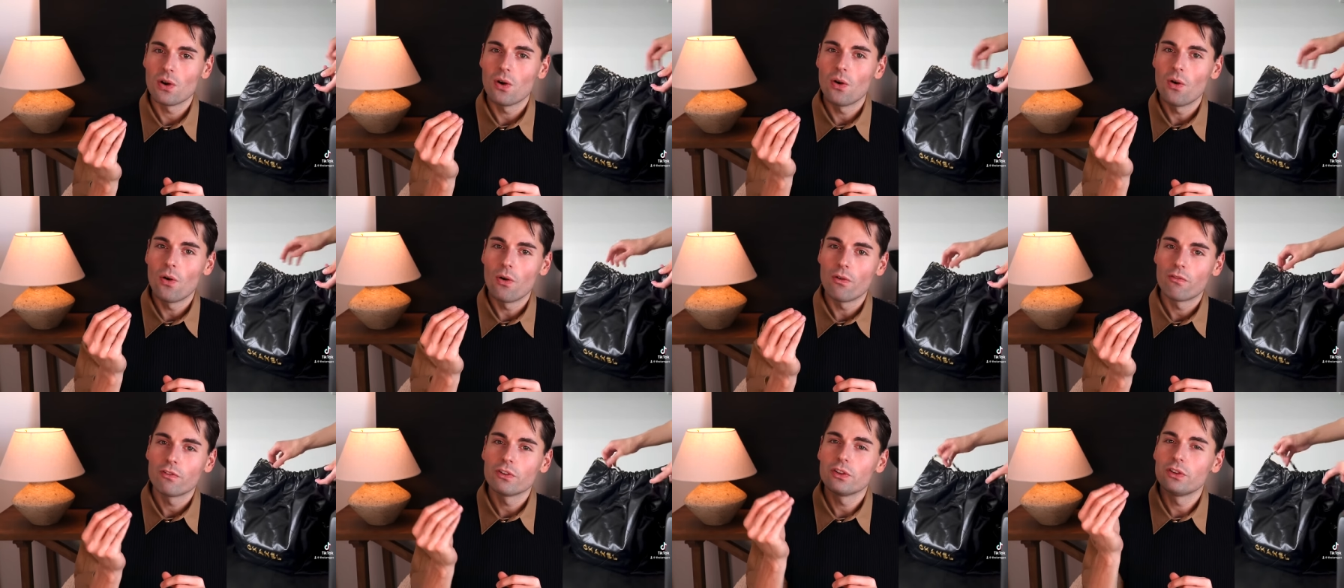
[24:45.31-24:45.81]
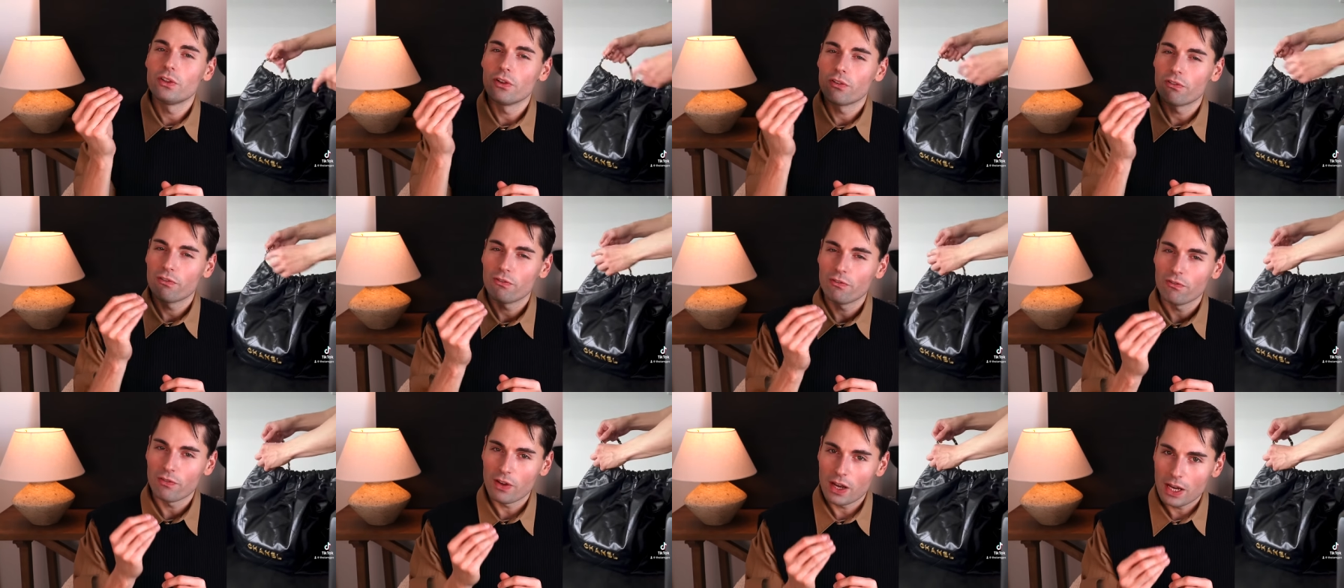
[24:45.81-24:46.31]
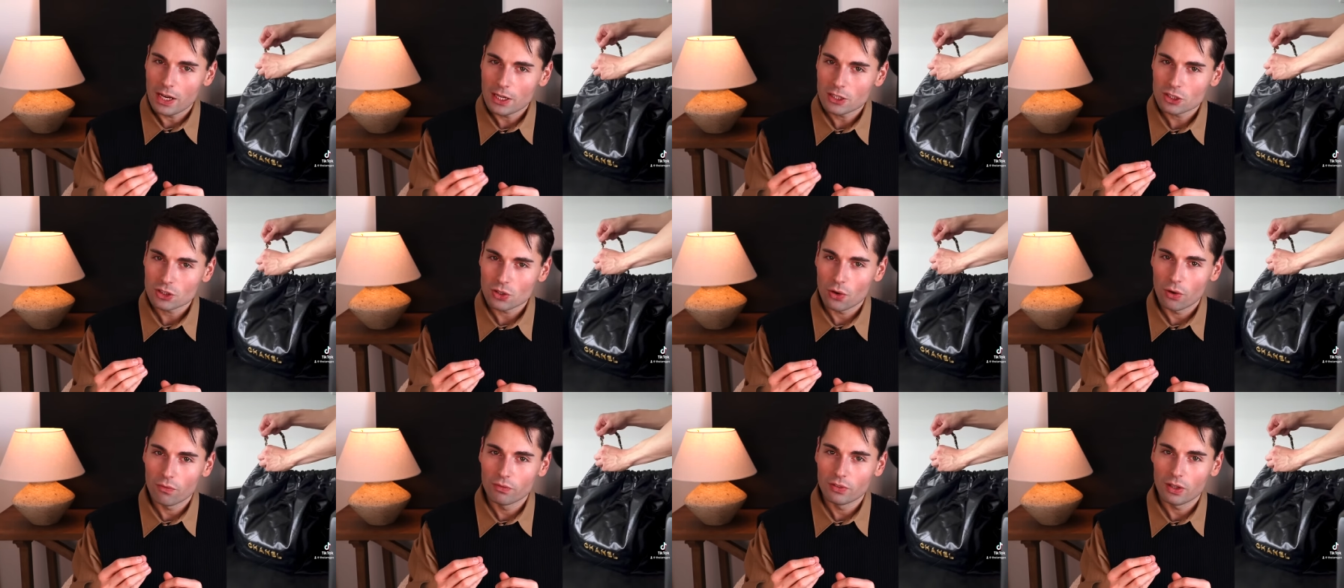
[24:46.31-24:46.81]
of the
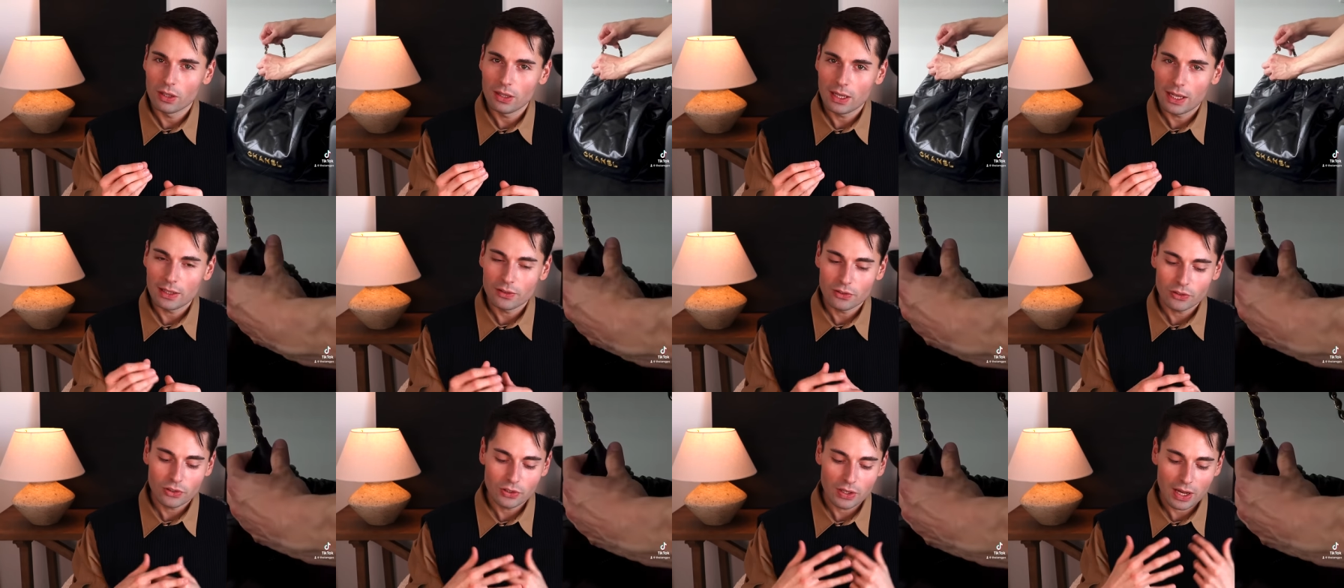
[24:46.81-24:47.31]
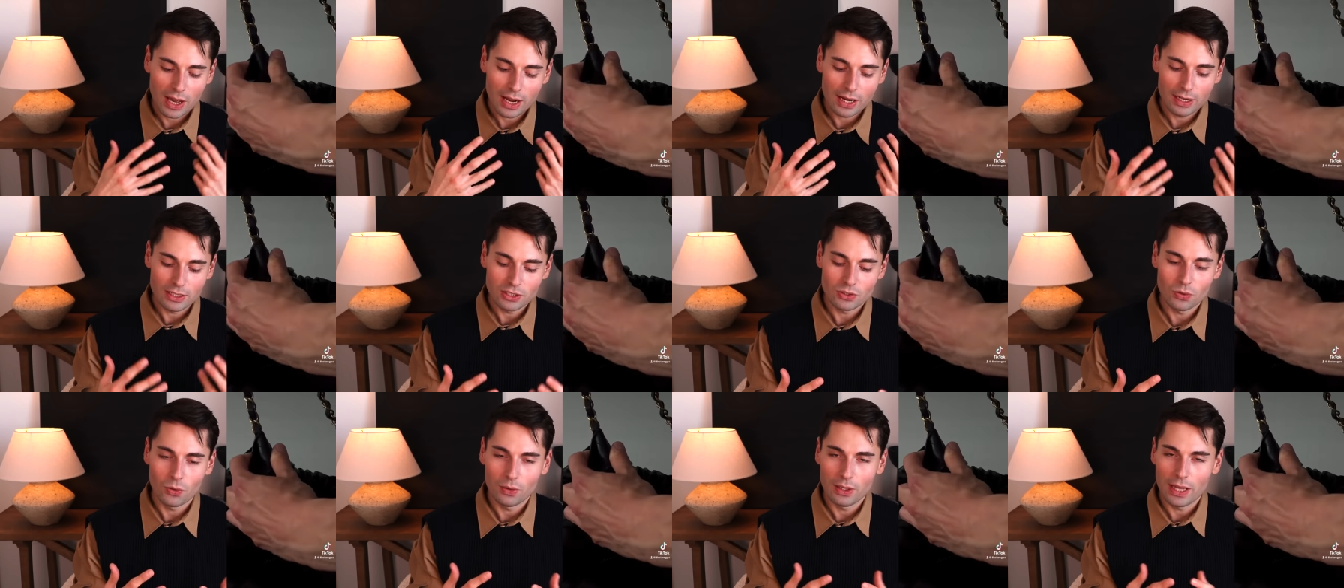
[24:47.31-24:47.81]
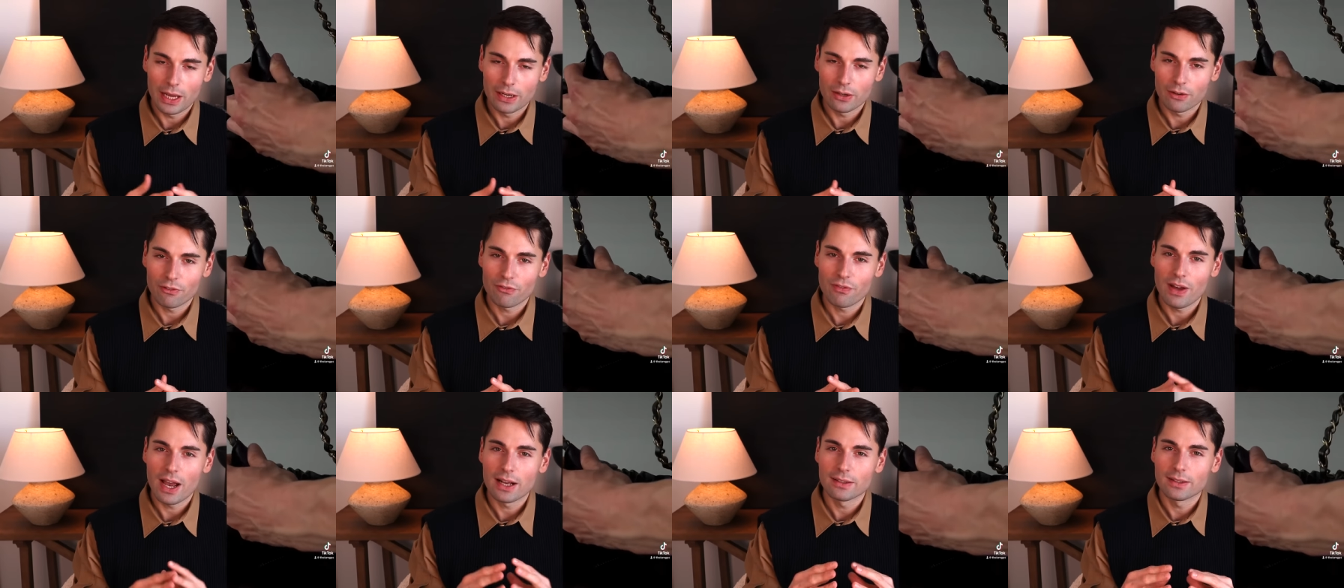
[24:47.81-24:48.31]
finish of the leather and I don't like the
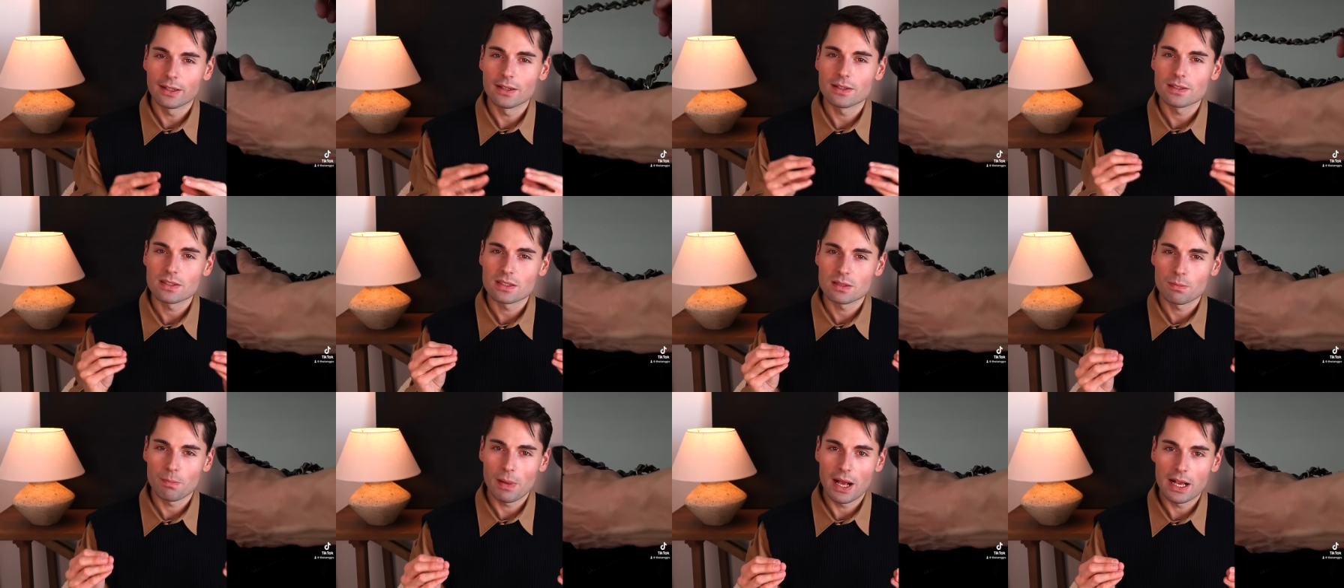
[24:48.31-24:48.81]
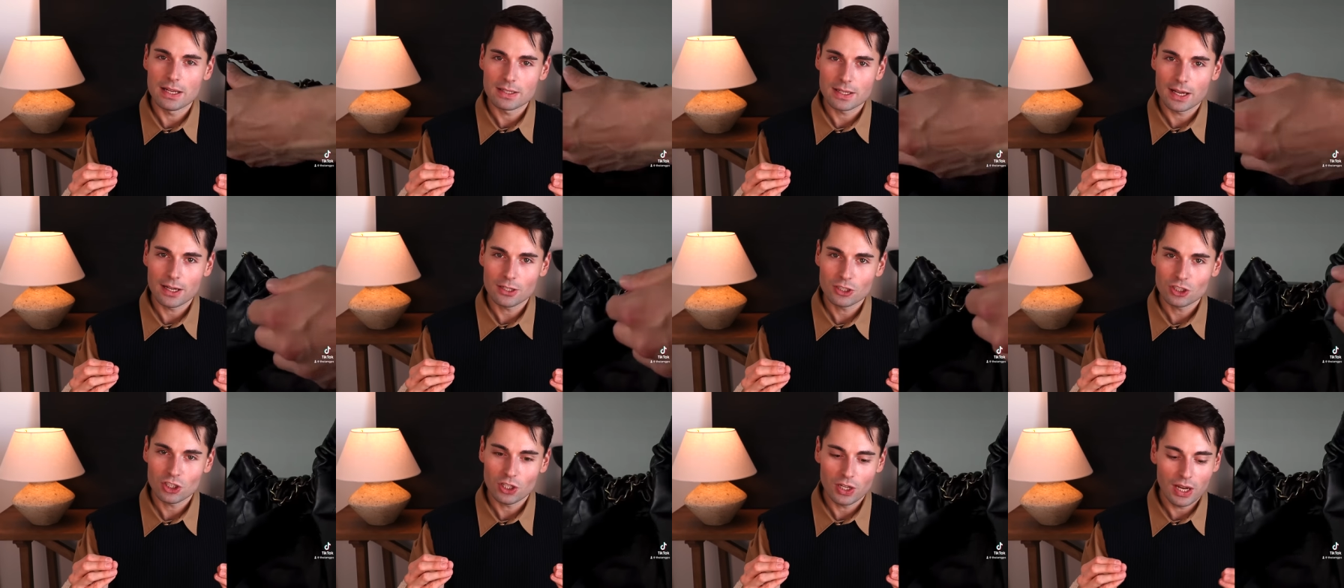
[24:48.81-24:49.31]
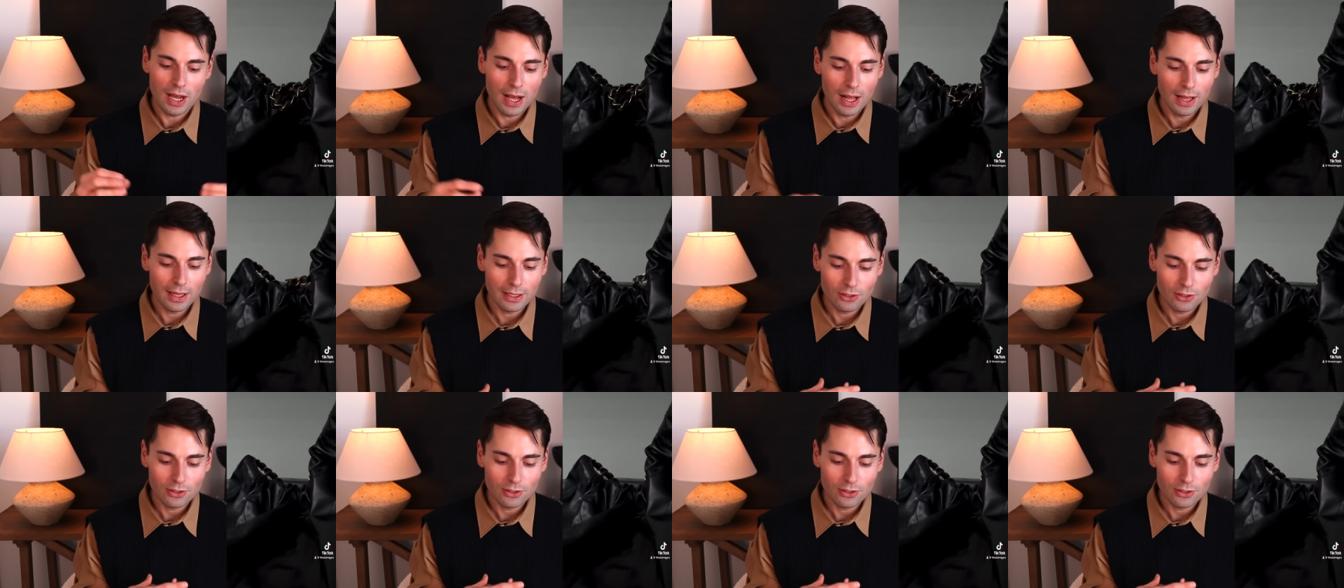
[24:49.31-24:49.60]
fact that it spells out Chanel.